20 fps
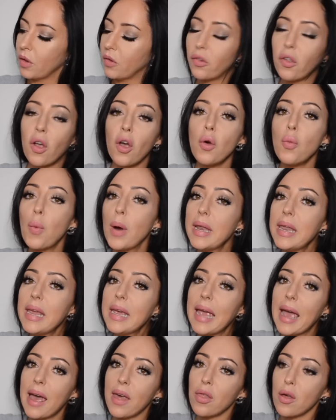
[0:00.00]
So when
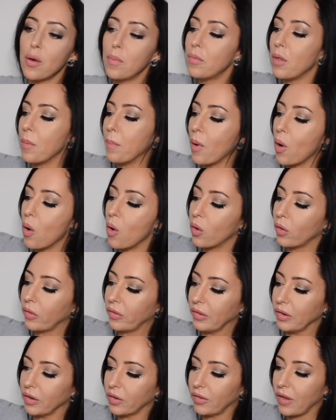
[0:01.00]
you get them the
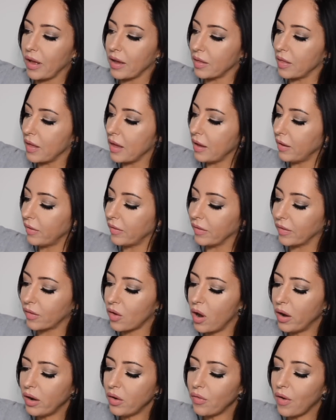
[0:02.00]
box looks like this. It's
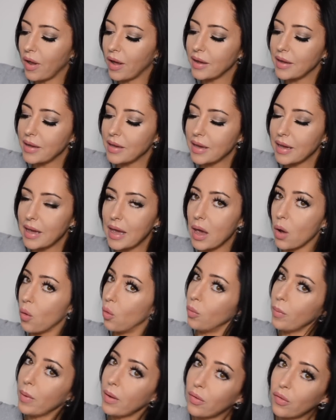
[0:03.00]
kind of like it
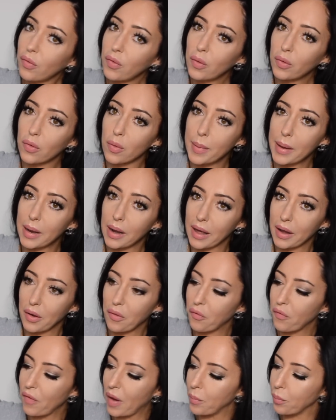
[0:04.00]
almost feels a bit like
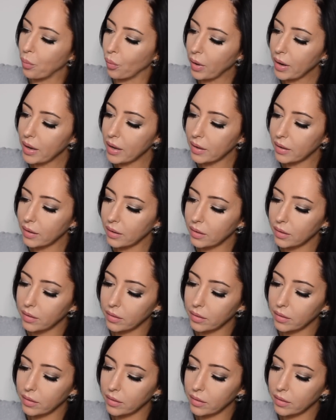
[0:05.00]
fabric